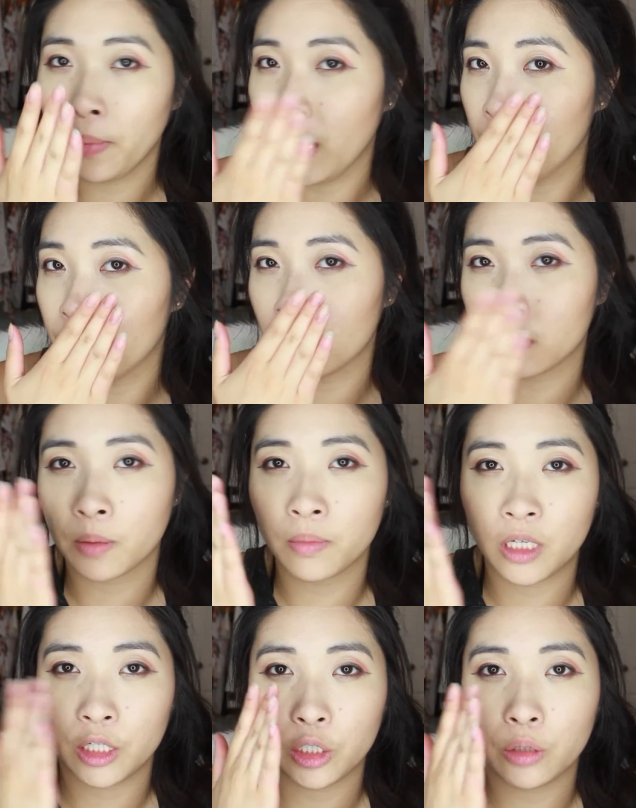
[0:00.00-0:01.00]
paper or some
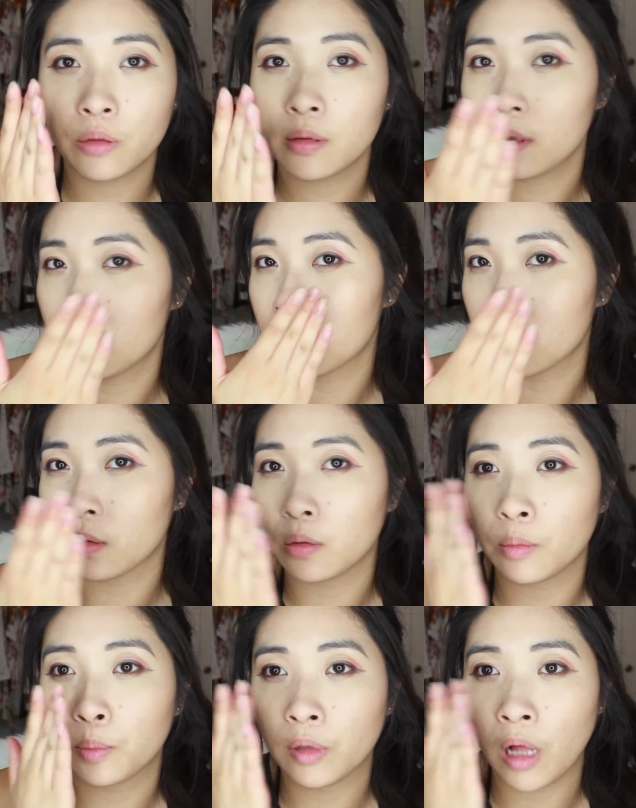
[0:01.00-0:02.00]
tissues
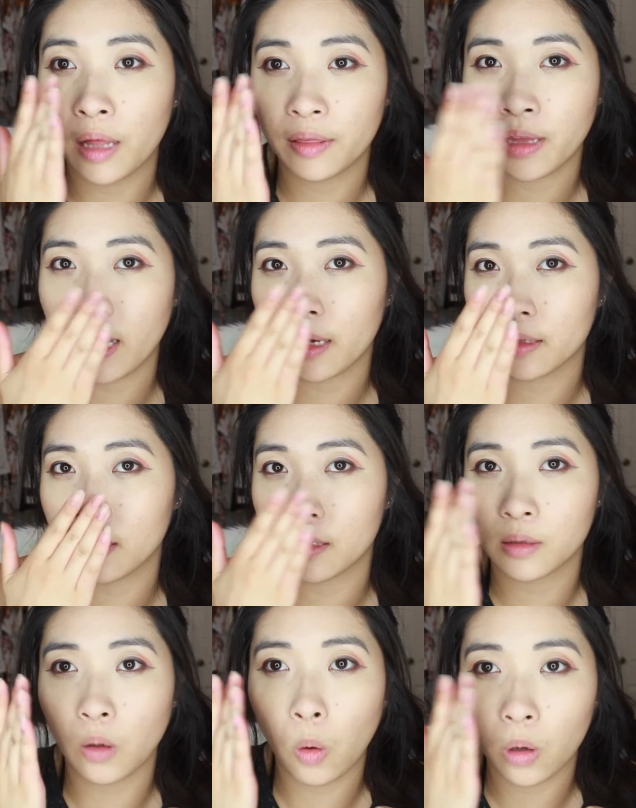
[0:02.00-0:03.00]
to blot the
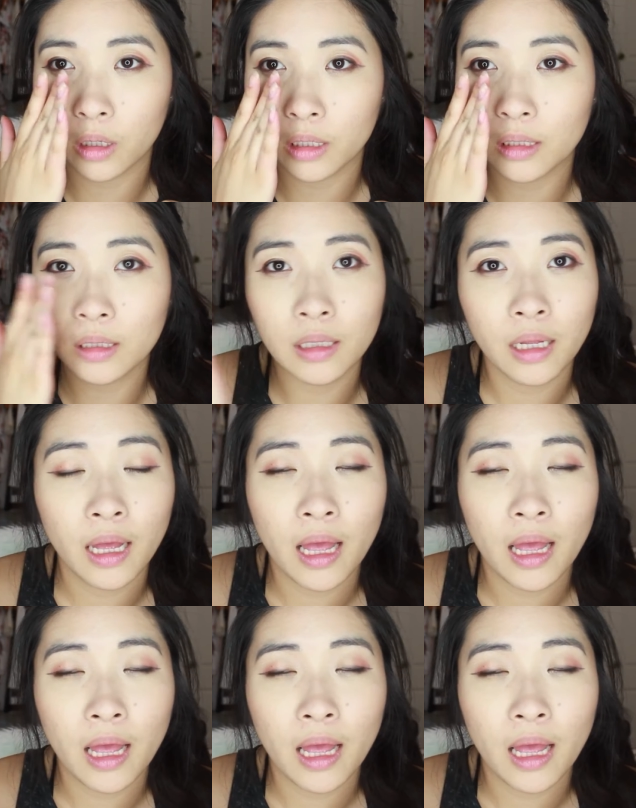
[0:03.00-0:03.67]
excess oil,